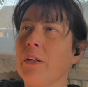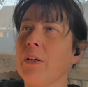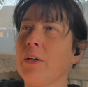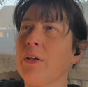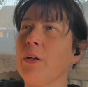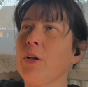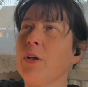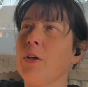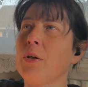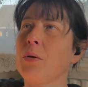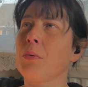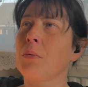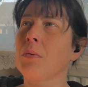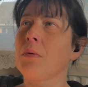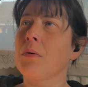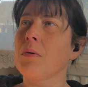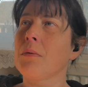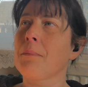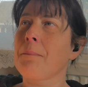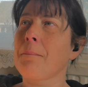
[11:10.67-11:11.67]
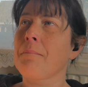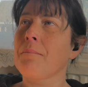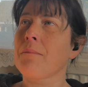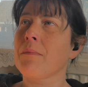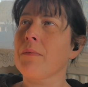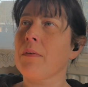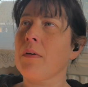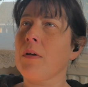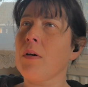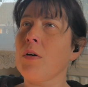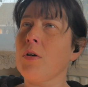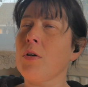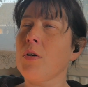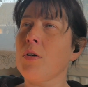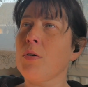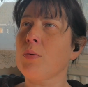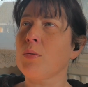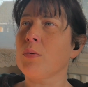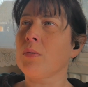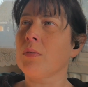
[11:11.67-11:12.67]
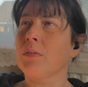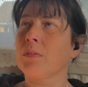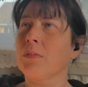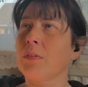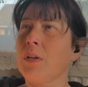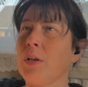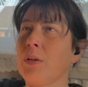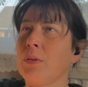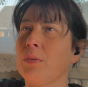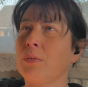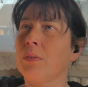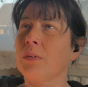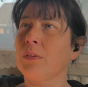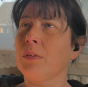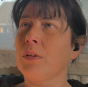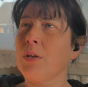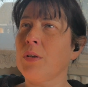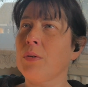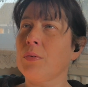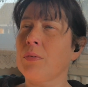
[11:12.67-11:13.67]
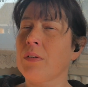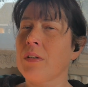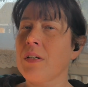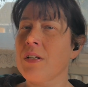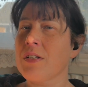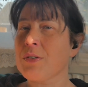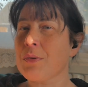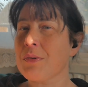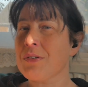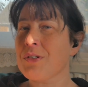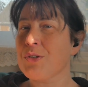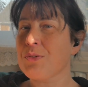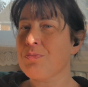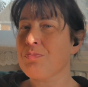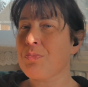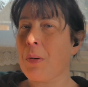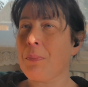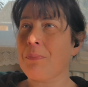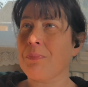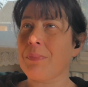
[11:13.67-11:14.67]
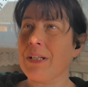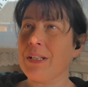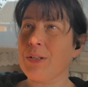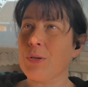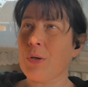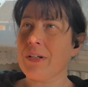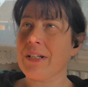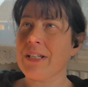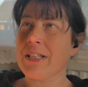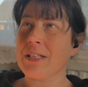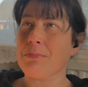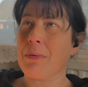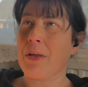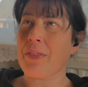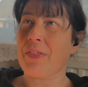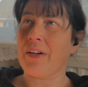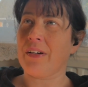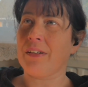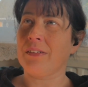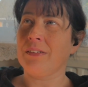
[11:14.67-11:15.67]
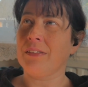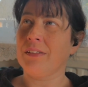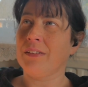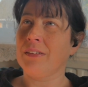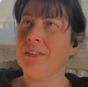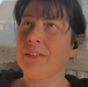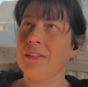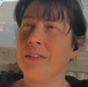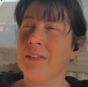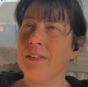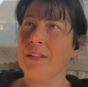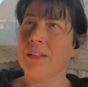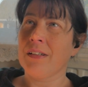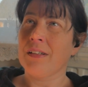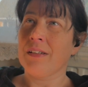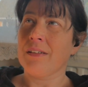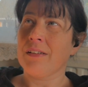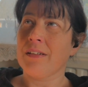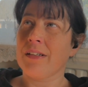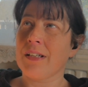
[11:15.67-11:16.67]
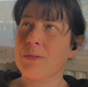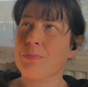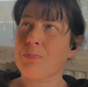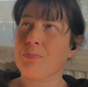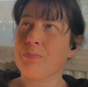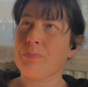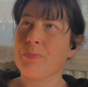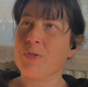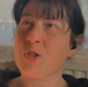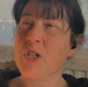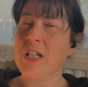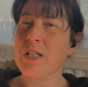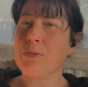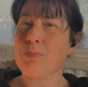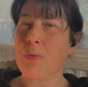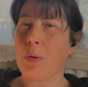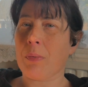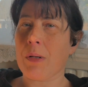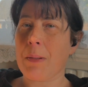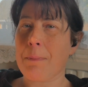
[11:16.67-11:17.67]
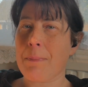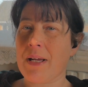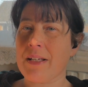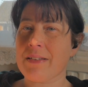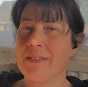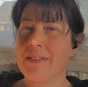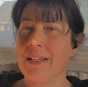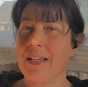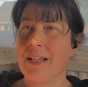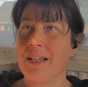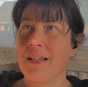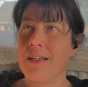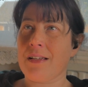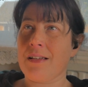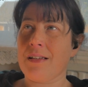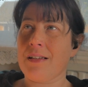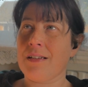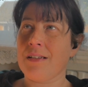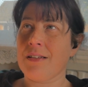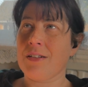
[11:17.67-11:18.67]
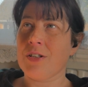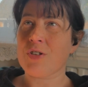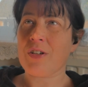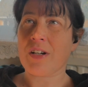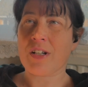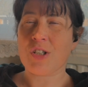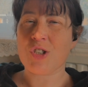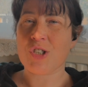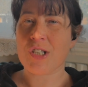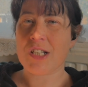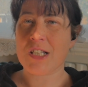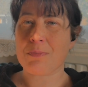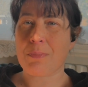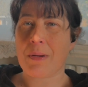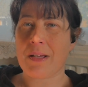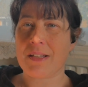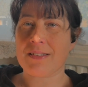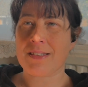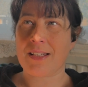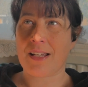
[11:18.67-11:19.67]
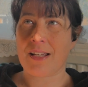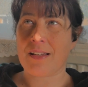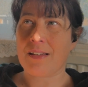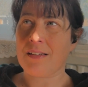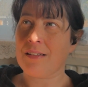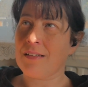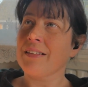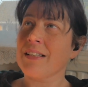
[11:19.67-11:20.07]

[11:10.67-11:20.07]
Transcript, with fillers: Oh. Oh. Oh. Oh. So it's probably not his mother. It's, she's probably Betsy. Do you reckon she's Betsy?